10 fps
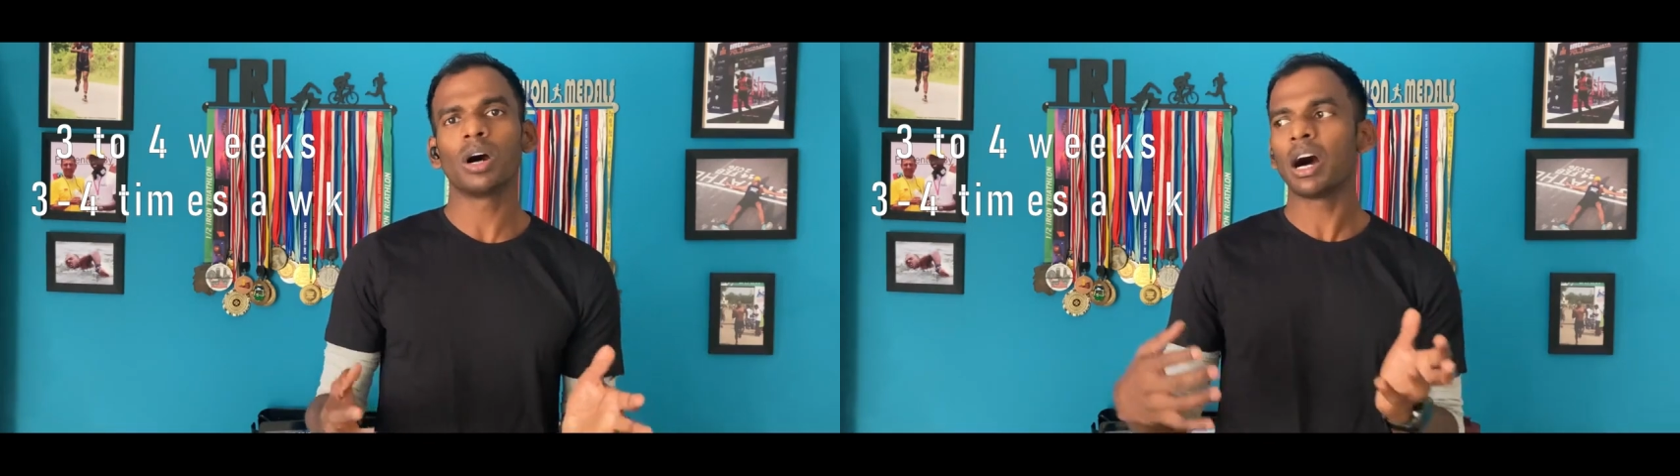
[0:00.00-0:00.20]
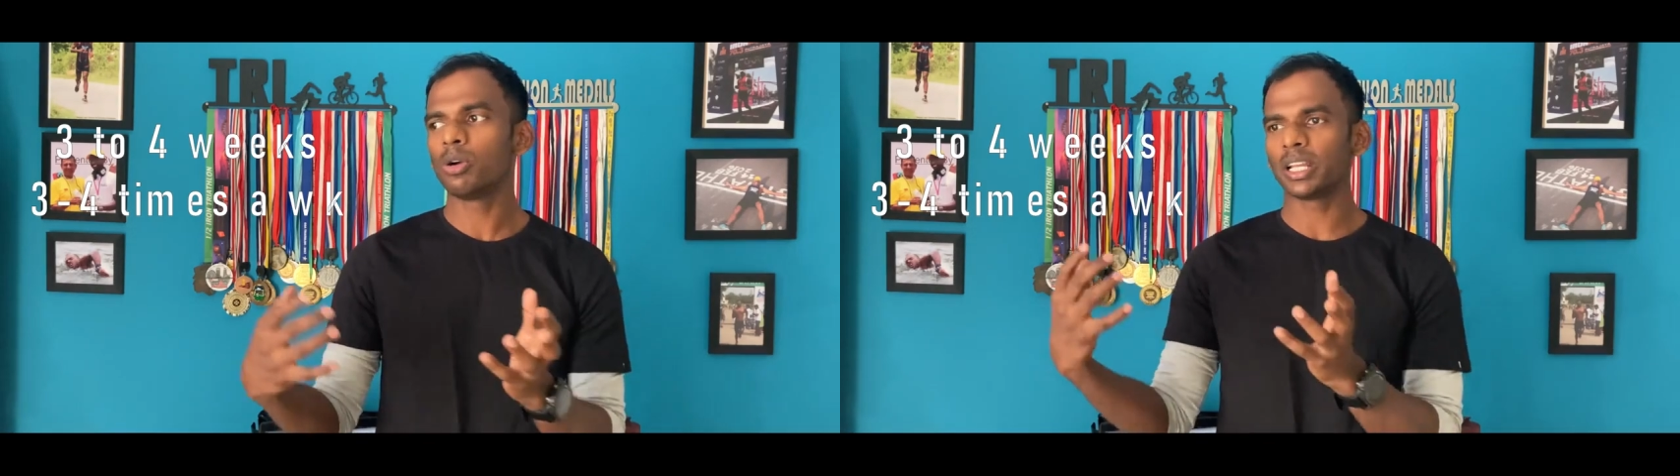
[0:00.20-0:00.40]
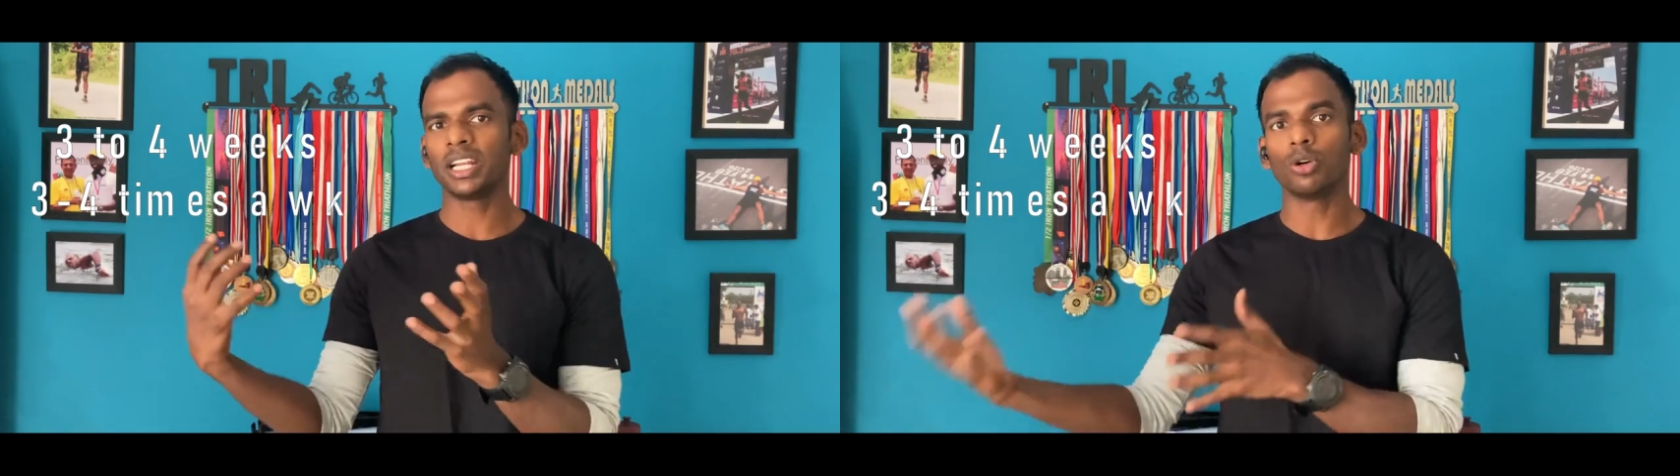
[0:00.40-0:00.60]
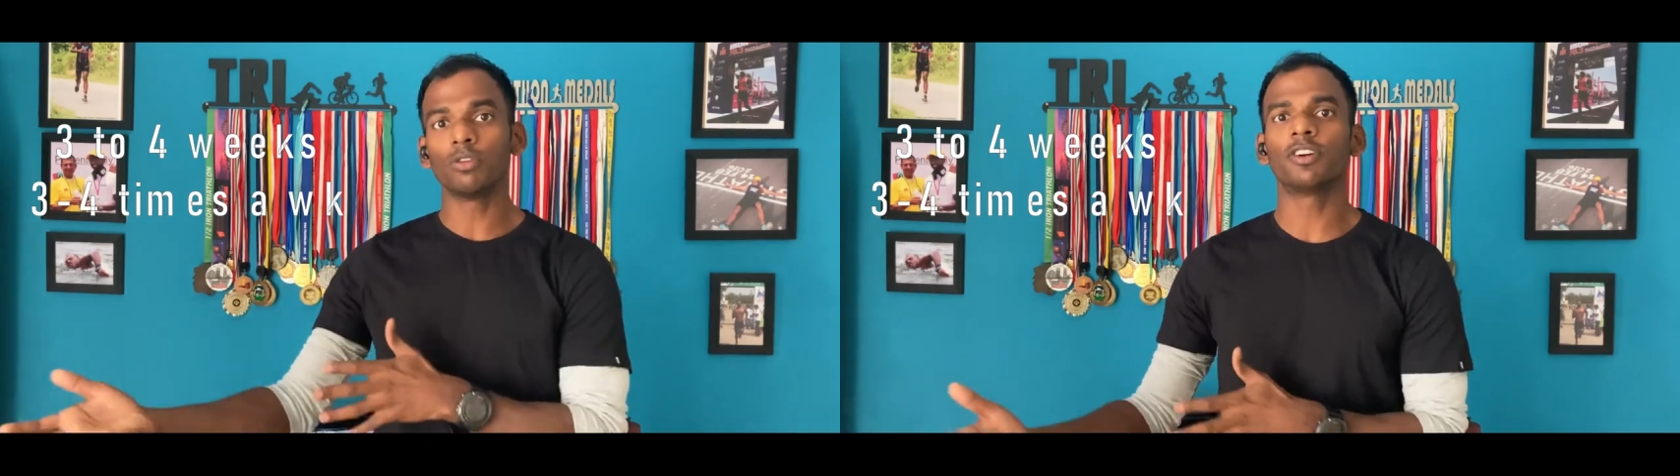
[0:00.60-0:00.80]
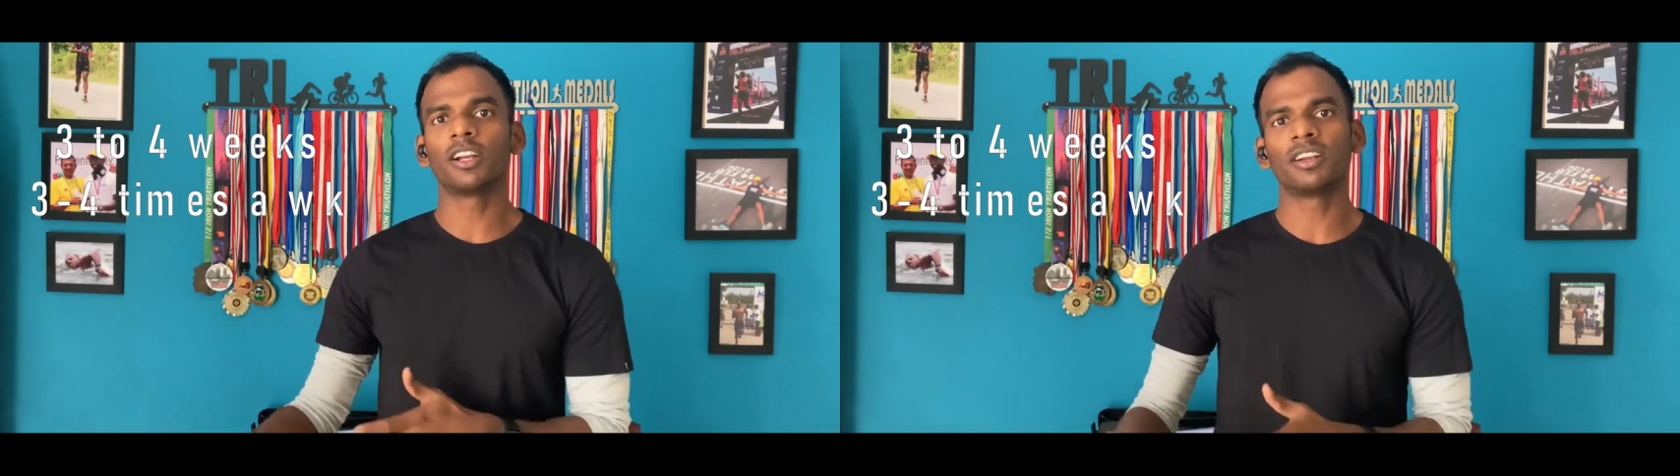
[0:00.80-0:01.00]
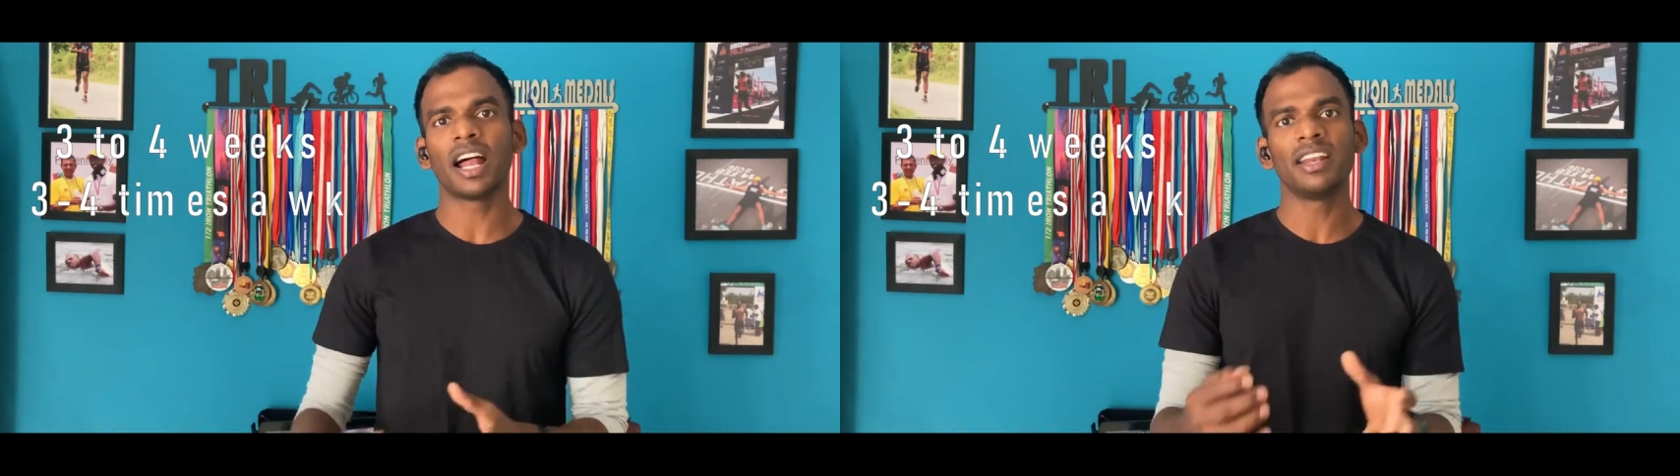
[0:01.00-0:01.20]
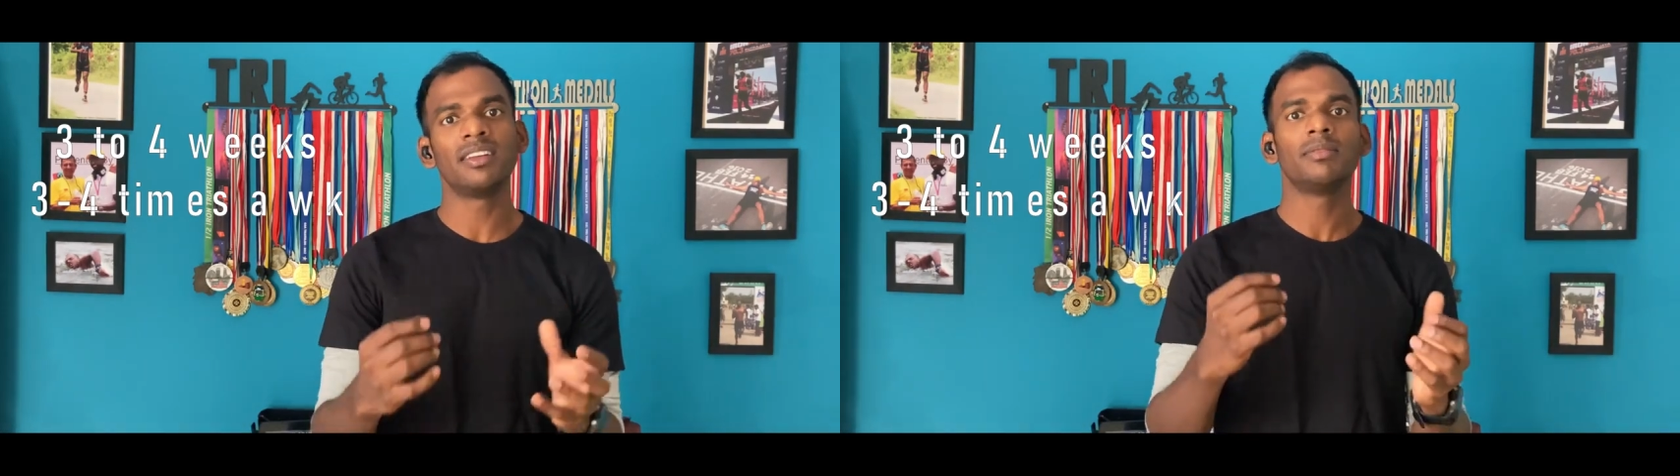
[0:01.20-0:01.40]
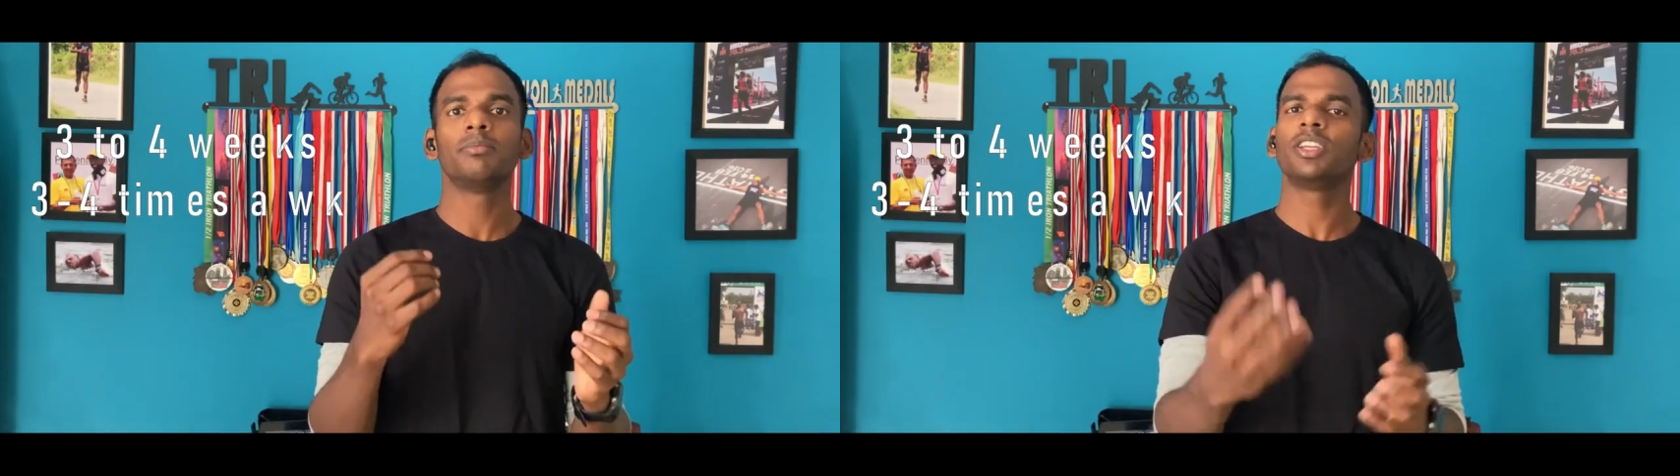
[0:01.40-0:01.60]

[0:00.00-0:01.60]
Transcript: out and go for a run